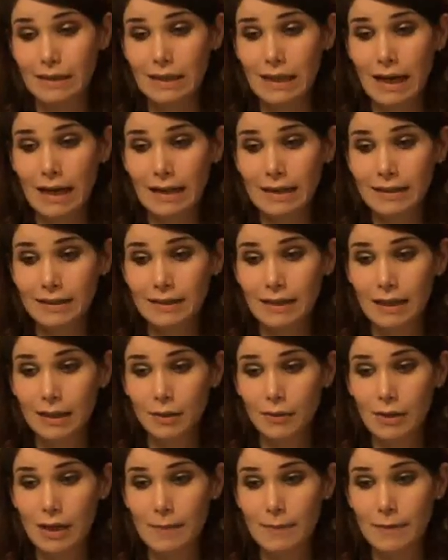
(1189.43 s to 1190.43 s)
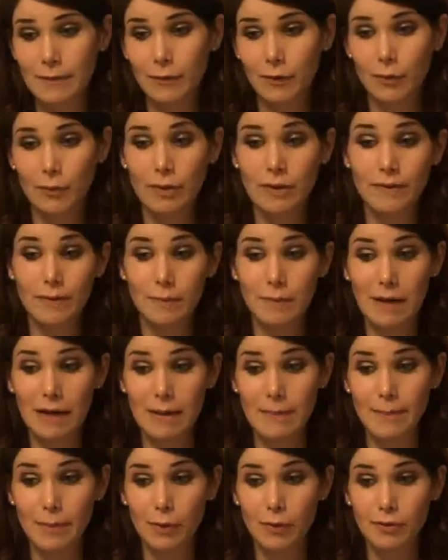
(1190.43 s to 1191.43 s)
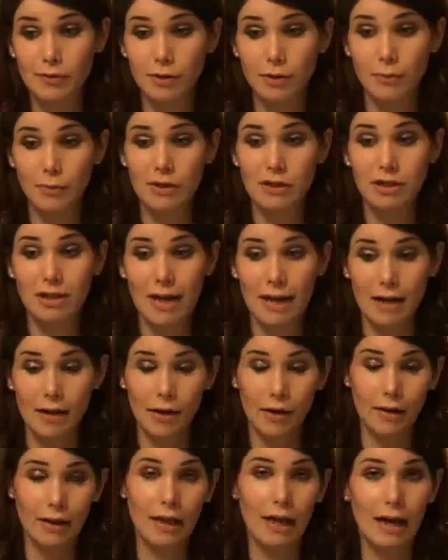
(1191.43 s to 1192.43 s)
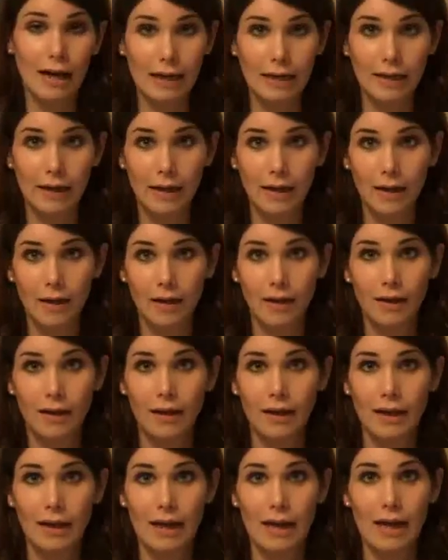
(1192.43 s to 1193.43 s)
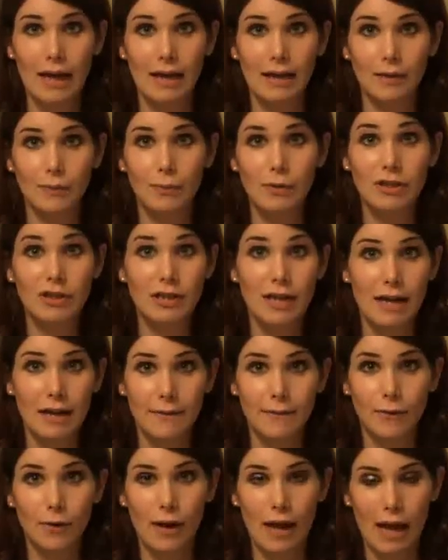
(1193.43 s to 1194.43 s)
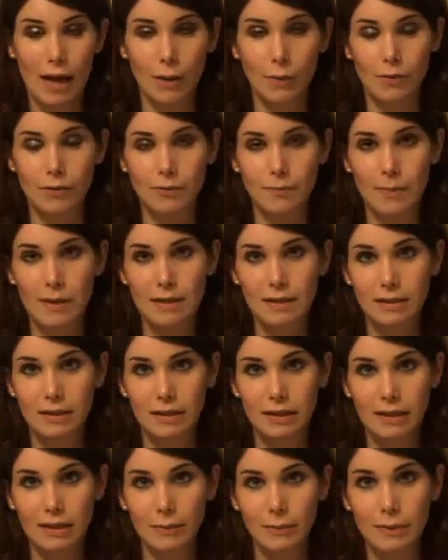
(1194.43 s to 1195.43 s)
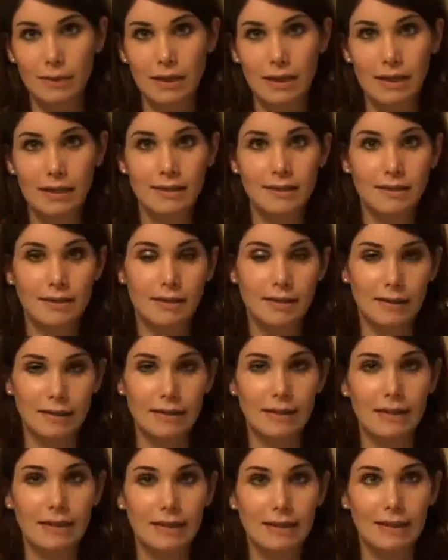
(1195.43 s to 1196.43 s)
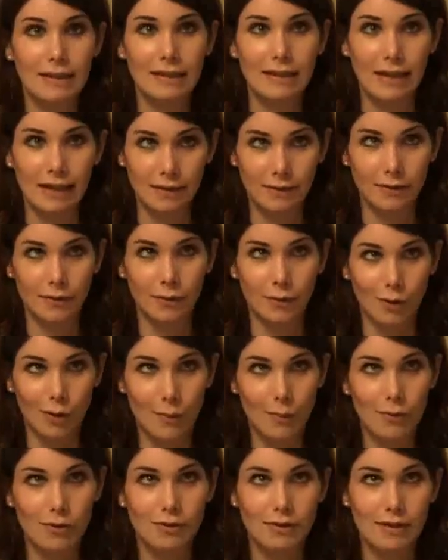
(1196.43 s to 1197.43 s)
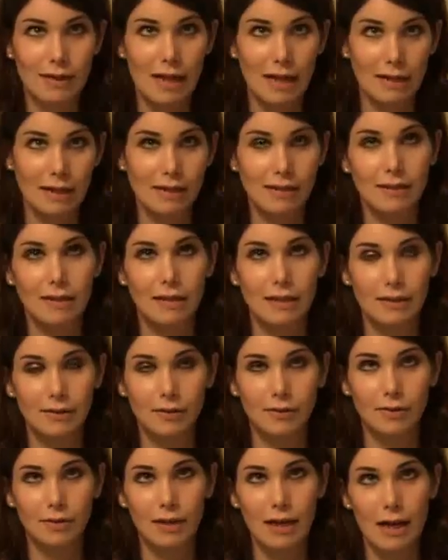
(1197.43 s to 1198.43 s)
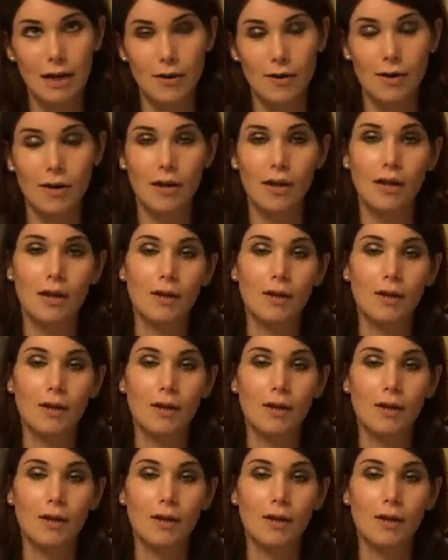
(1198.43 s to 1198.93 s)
I can tell you that before we even met in person, we chatted online, and we chatted for hours. Basically, we instantly clicked. You know, our personalities clicked together.